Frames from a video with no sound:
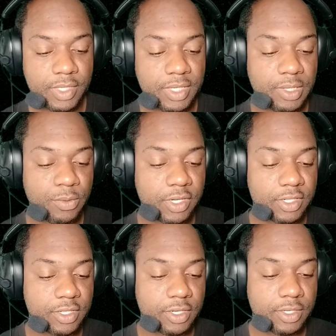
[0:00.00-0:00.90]
and then we're
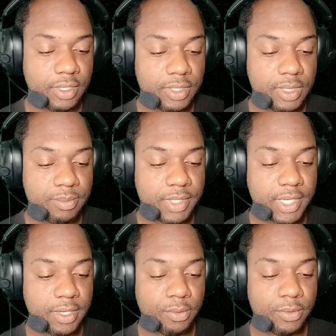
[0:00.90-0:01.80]
just gonna cut him
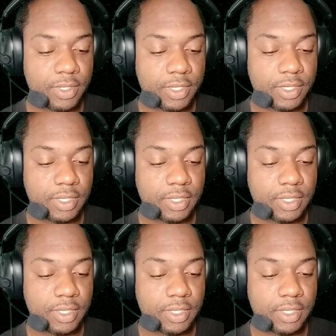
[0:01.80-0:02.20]
down